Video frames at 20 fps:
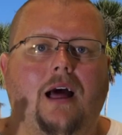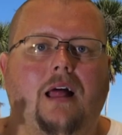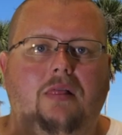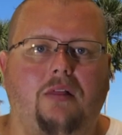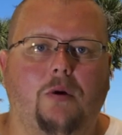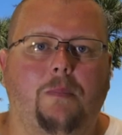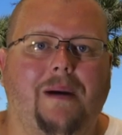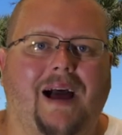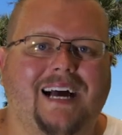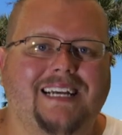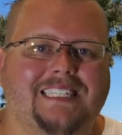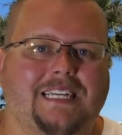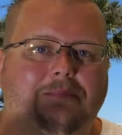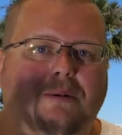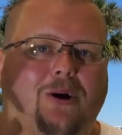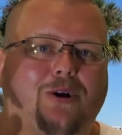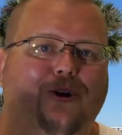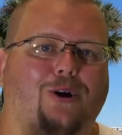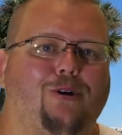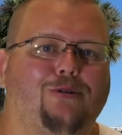Hello
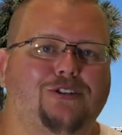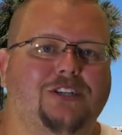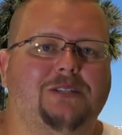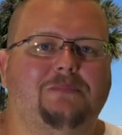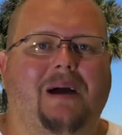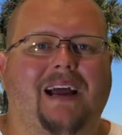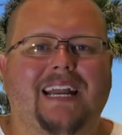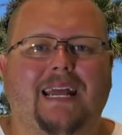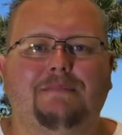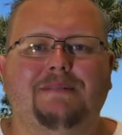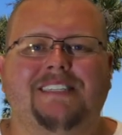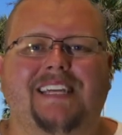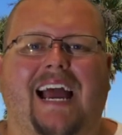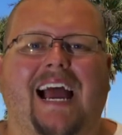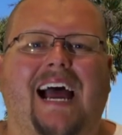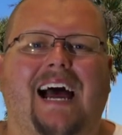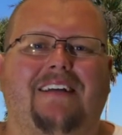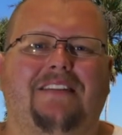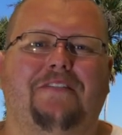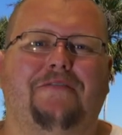basketball coaches, my name is
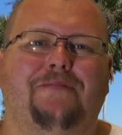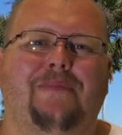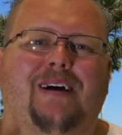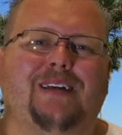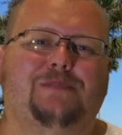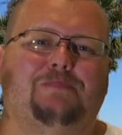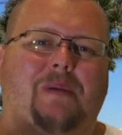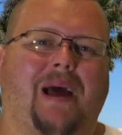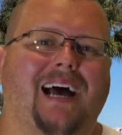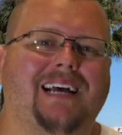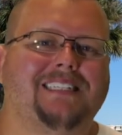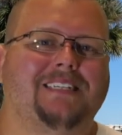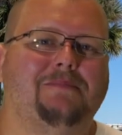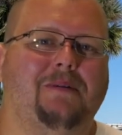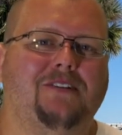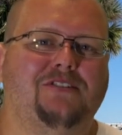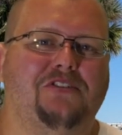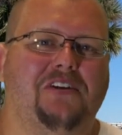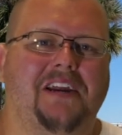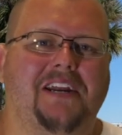Alan from A L S
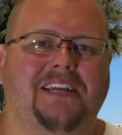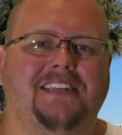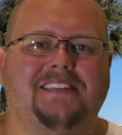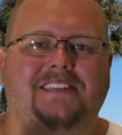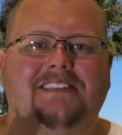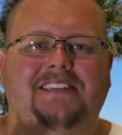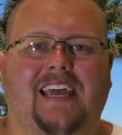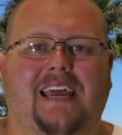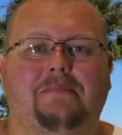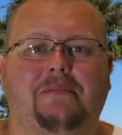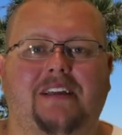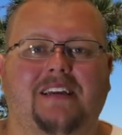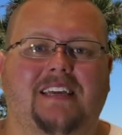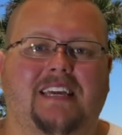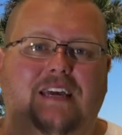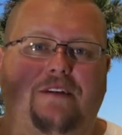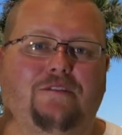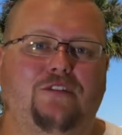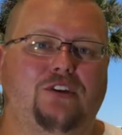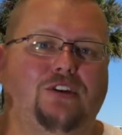Basketball Training, and today I'm going to
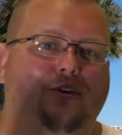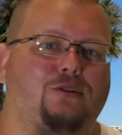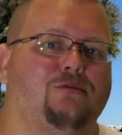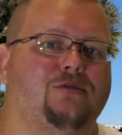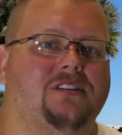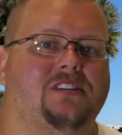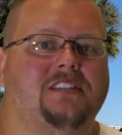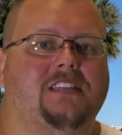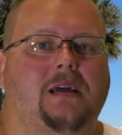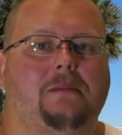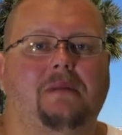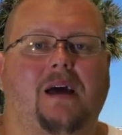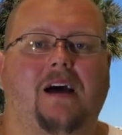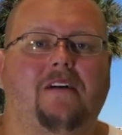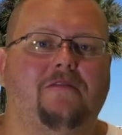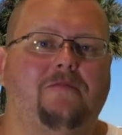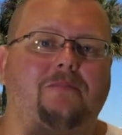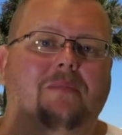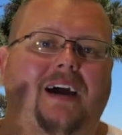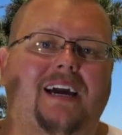give you some
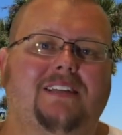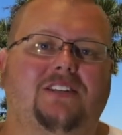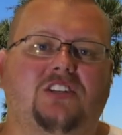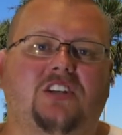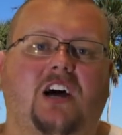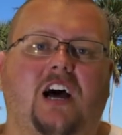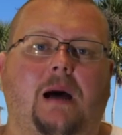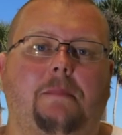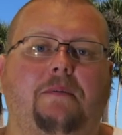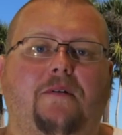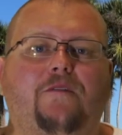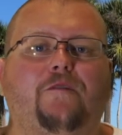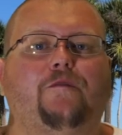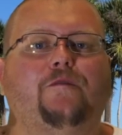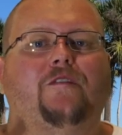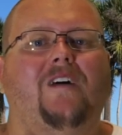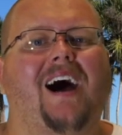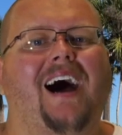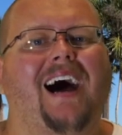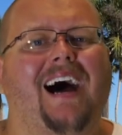of my top
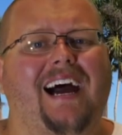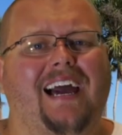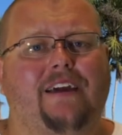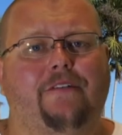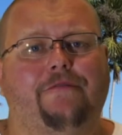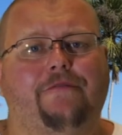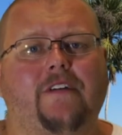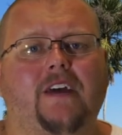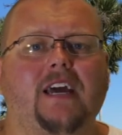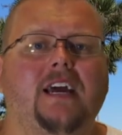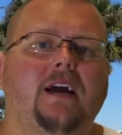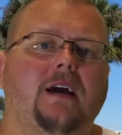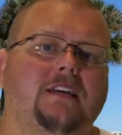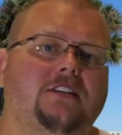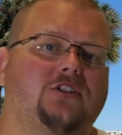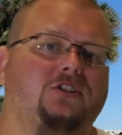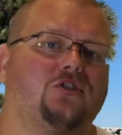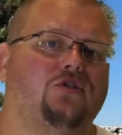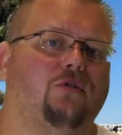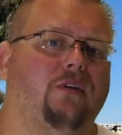five
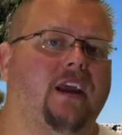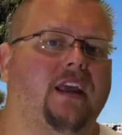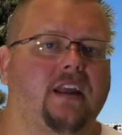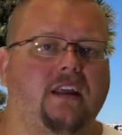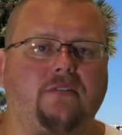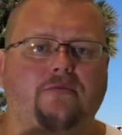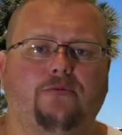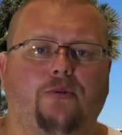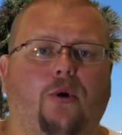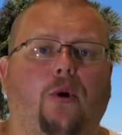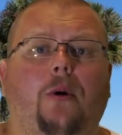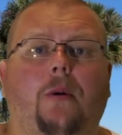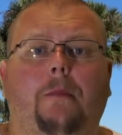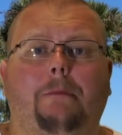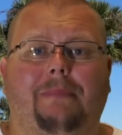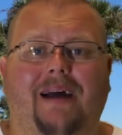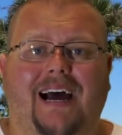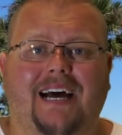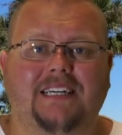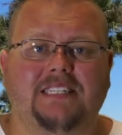screen and
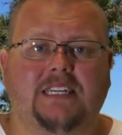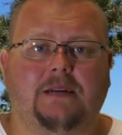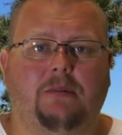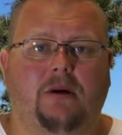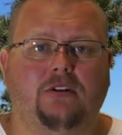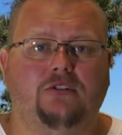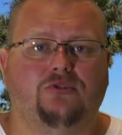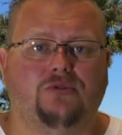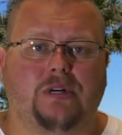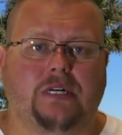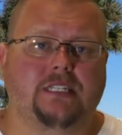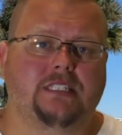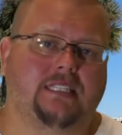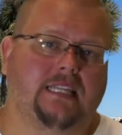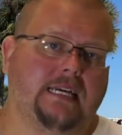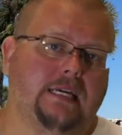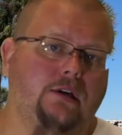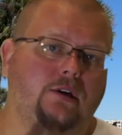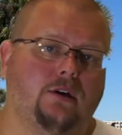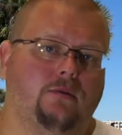roll basketball drills
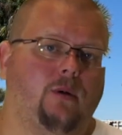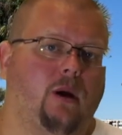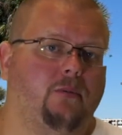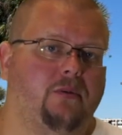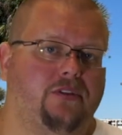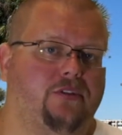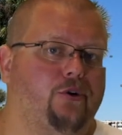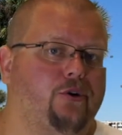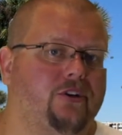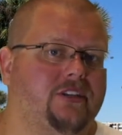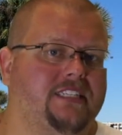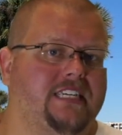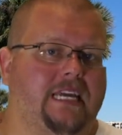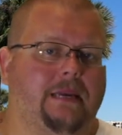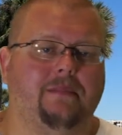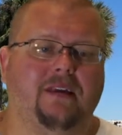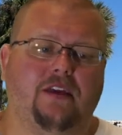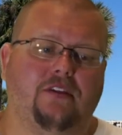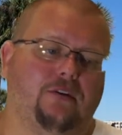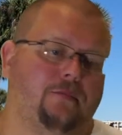that you can run with your
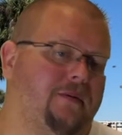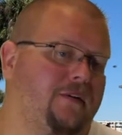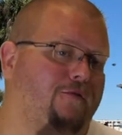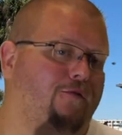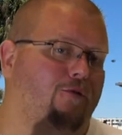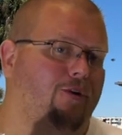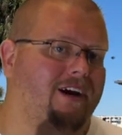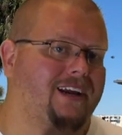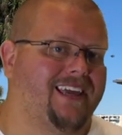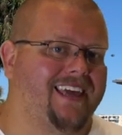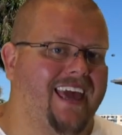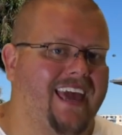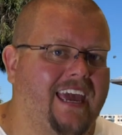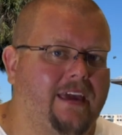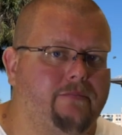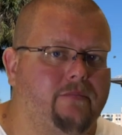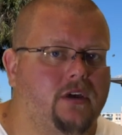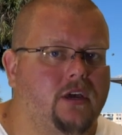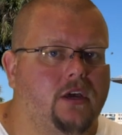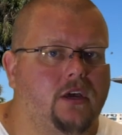team either before a
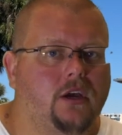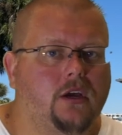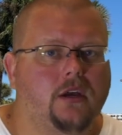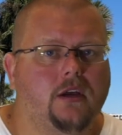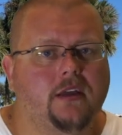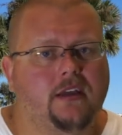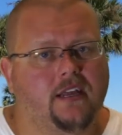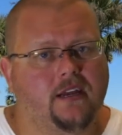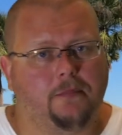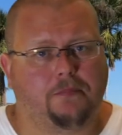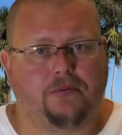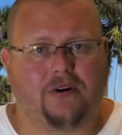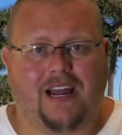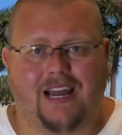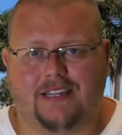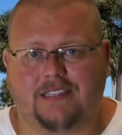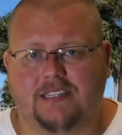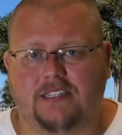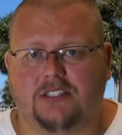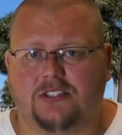game, in a
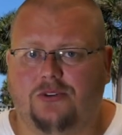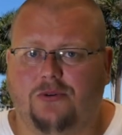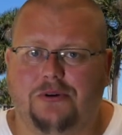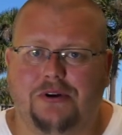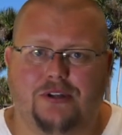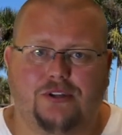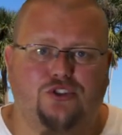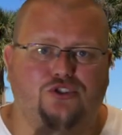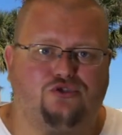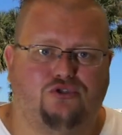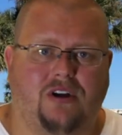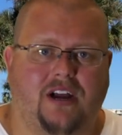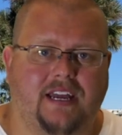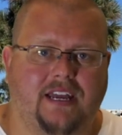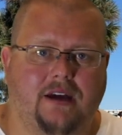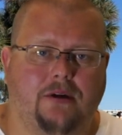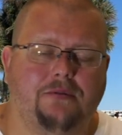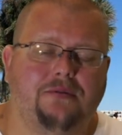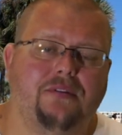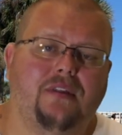practice, or in a
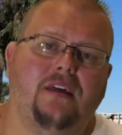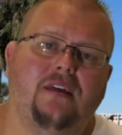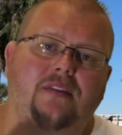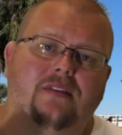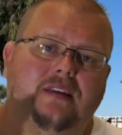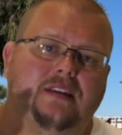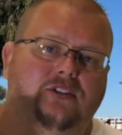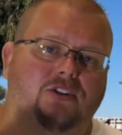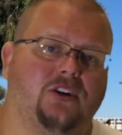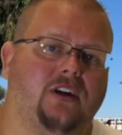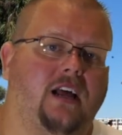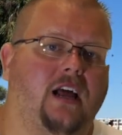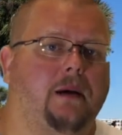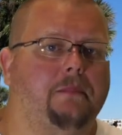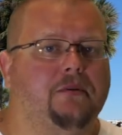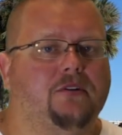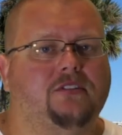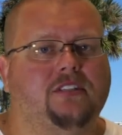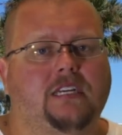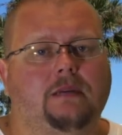tryout. These are going to
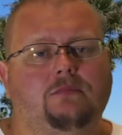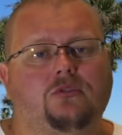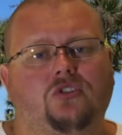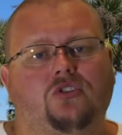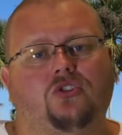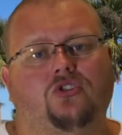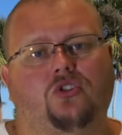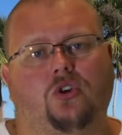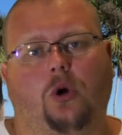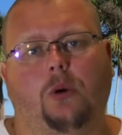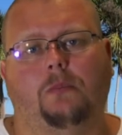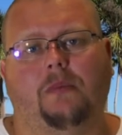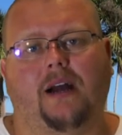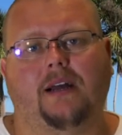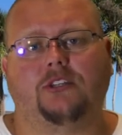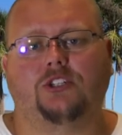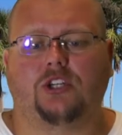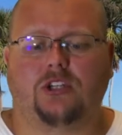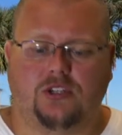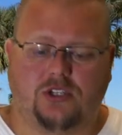help your team so
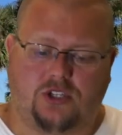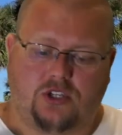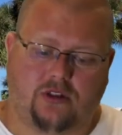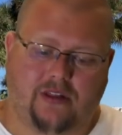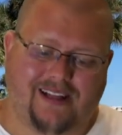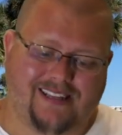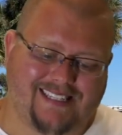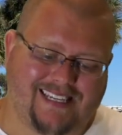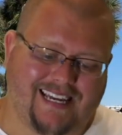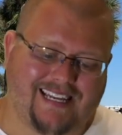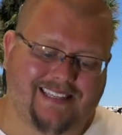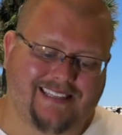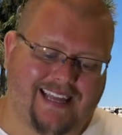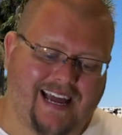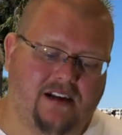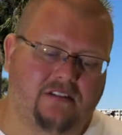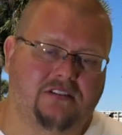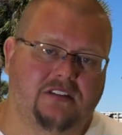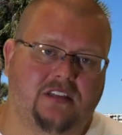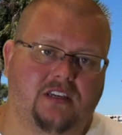much, so let's get
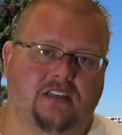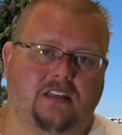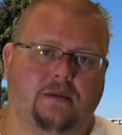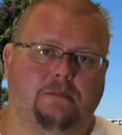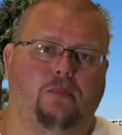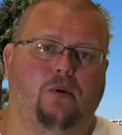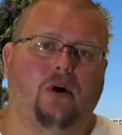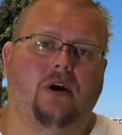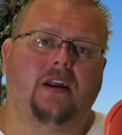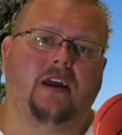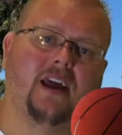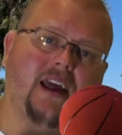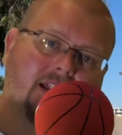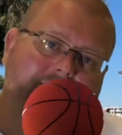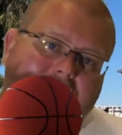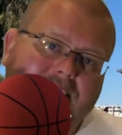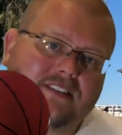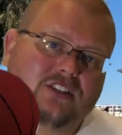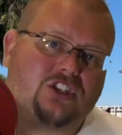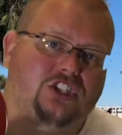down to the clipboard
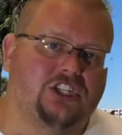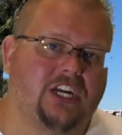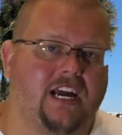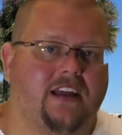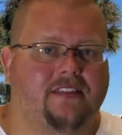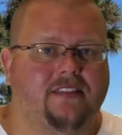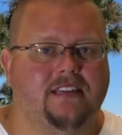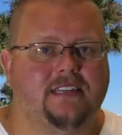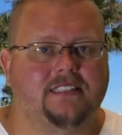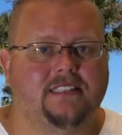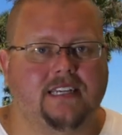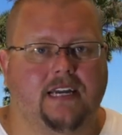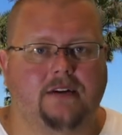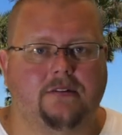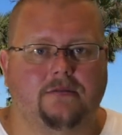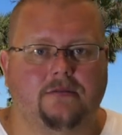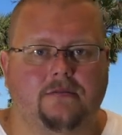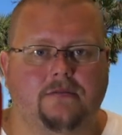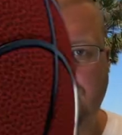and let's check these out.